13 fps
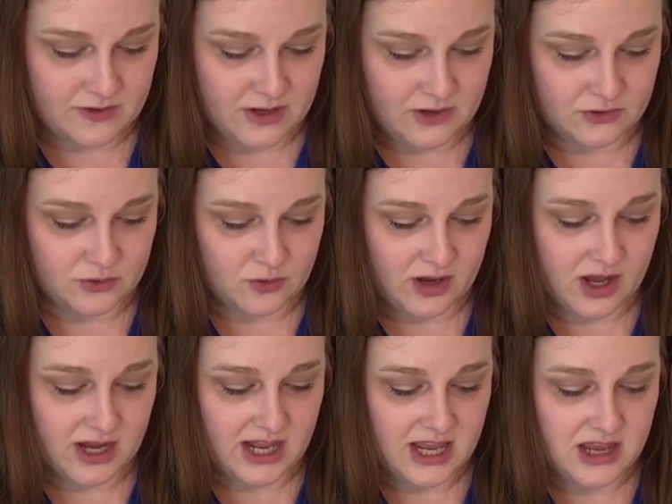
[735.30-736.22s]
So
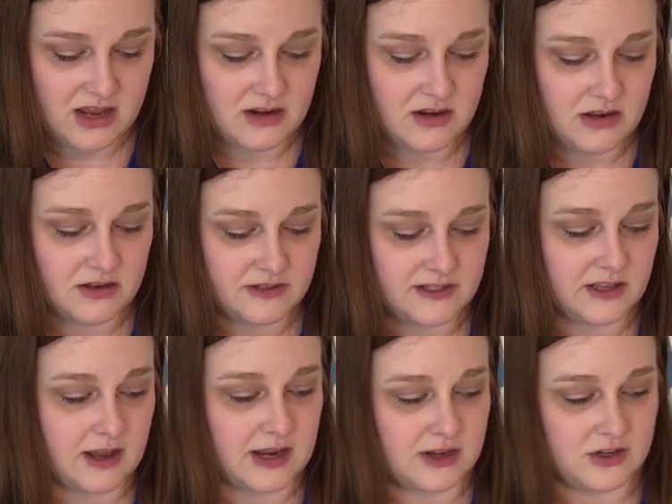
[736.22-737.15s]
cut in till
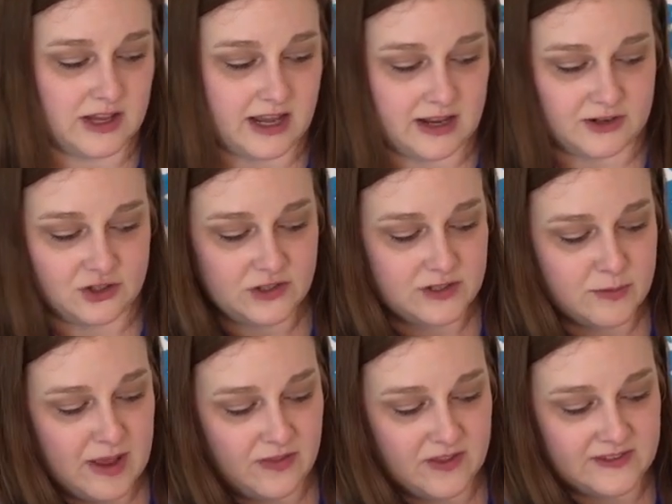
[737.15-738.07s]
I hit just
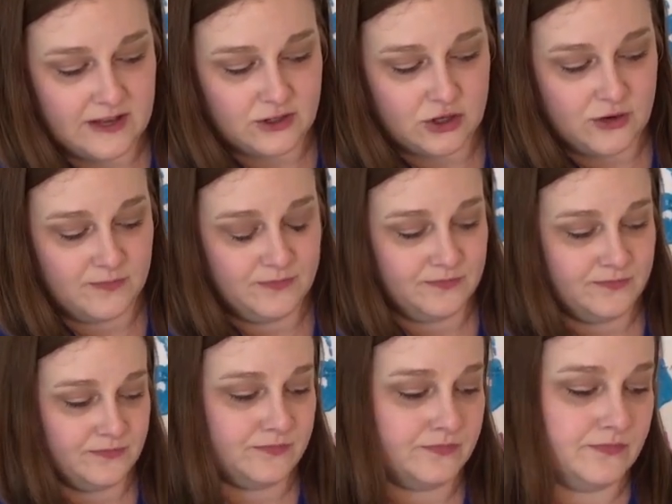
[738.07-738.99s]
about the center.
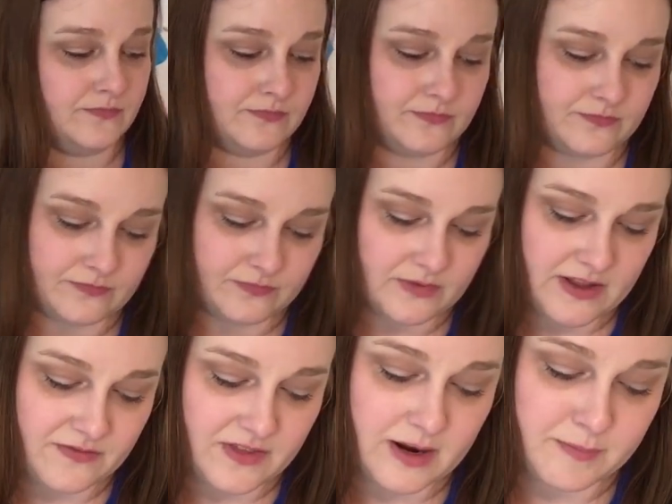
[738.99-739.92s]

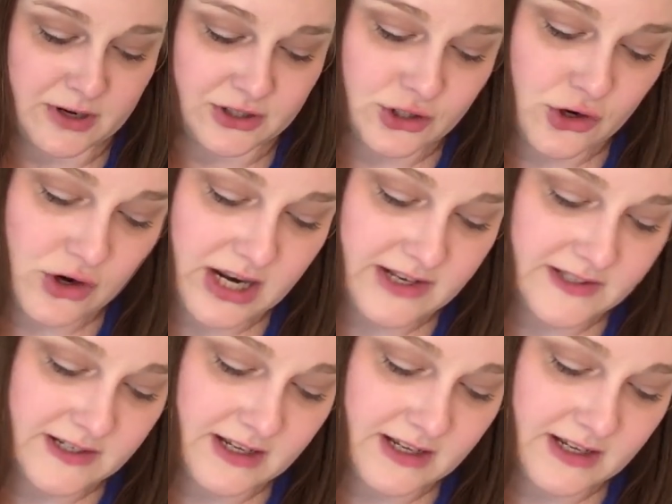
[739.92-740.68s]
Then I'm going to turn it